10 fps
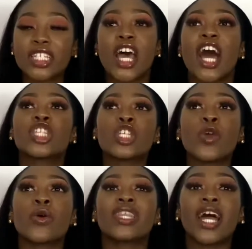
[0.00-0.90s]
And
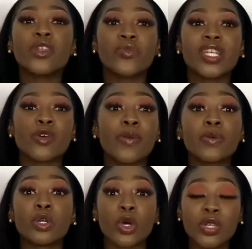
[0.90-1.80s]
so the other reason
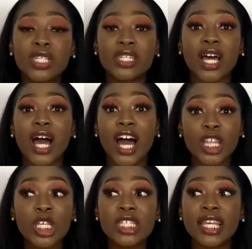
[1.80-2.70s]
people ghost
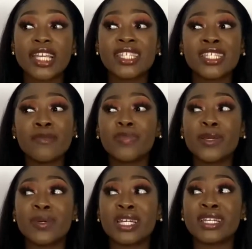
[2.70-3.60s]
others is simply
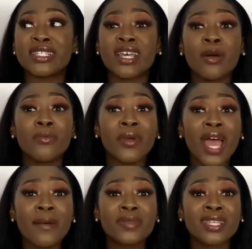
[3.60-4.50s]
because
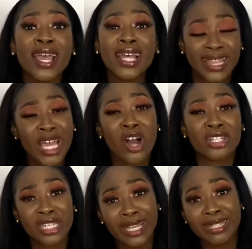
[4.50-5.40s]
perhaps they are
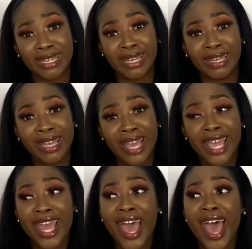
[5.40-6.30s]
cheating.
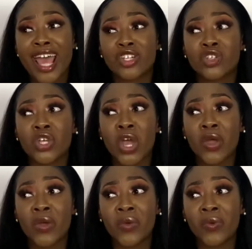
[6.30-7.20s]
And
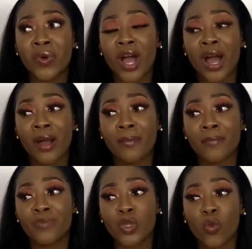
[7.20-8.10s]
so
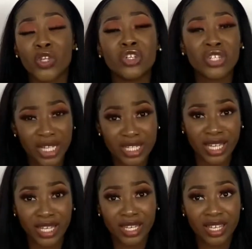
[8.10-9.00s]
when you're
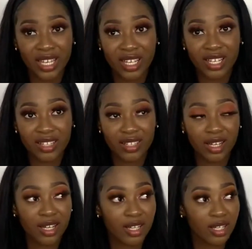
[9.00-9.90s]
cheating,
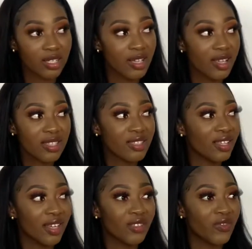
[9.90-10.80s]
this is
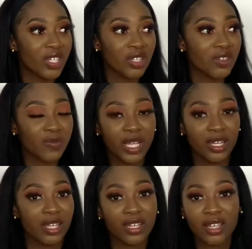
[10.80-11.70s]
another video
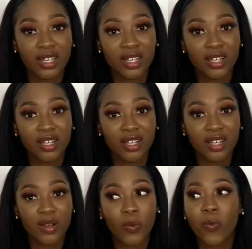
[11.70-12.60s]
completely. So